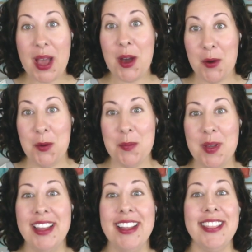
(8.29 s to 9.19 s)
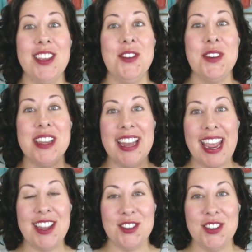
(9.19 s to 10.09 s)
So I hope that you
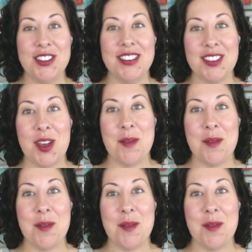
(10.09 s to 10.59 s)
can handle